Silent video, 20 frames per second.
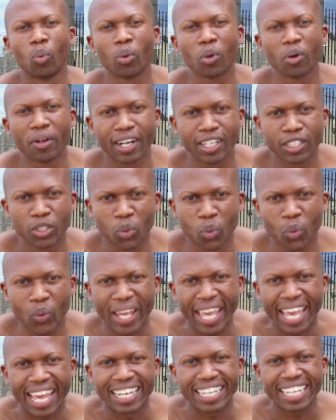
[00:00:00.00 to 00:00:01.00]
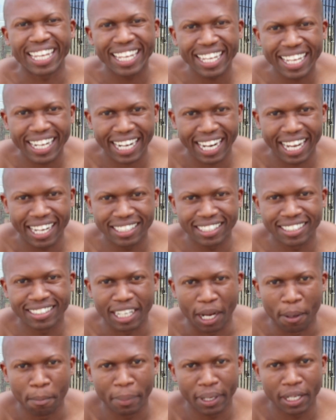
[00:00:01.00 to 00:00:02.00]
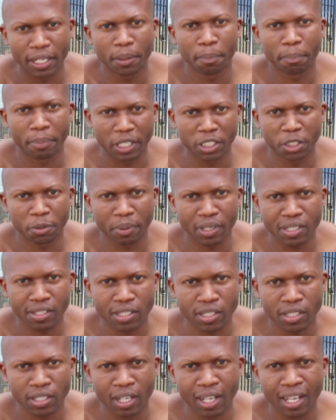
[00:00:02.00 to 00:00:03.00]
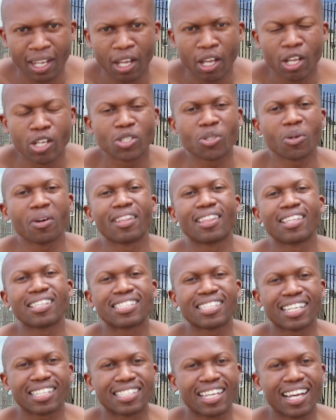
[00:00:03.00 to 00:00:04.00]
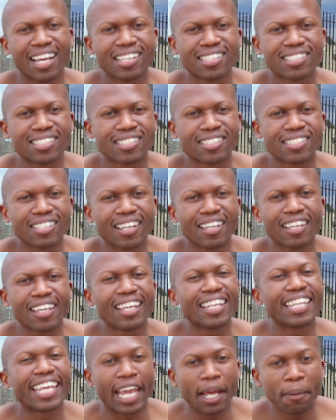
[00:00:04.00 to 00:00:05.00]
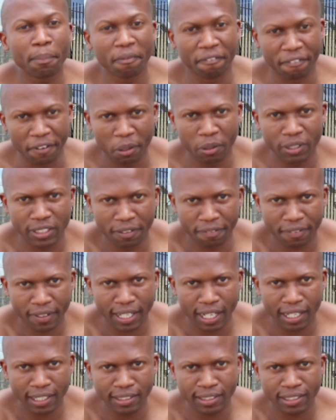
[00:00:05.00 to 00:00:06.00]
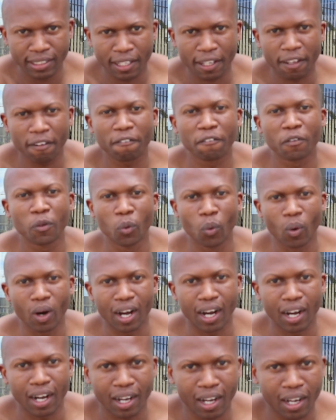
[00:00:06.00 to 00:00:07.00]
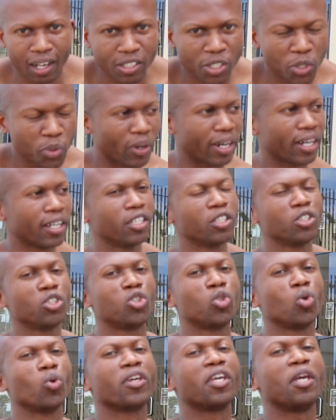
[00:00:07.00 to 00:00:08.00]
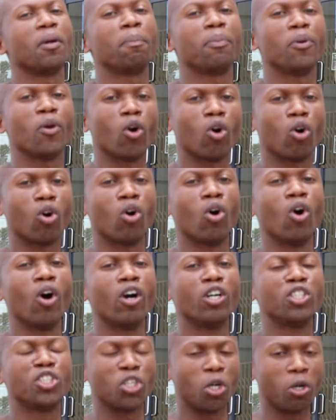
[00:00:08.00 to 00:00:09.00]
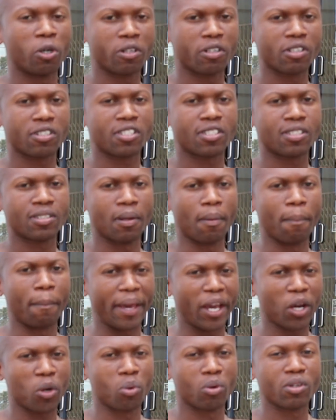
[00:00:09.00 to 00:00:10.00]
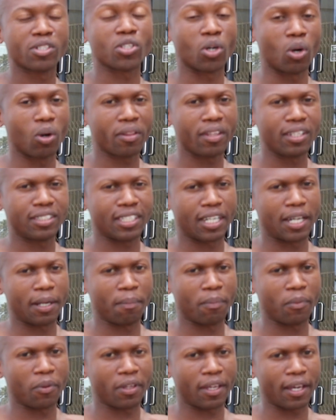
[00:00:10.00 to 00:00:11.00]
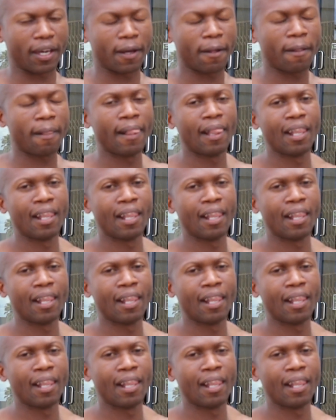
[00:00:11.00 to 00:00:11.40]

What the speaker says: we're gonna do an incline dumbbell bench press. So this exercise, it can be very difficult if you are struggling to keep your shoulders backwards all the time. Okay,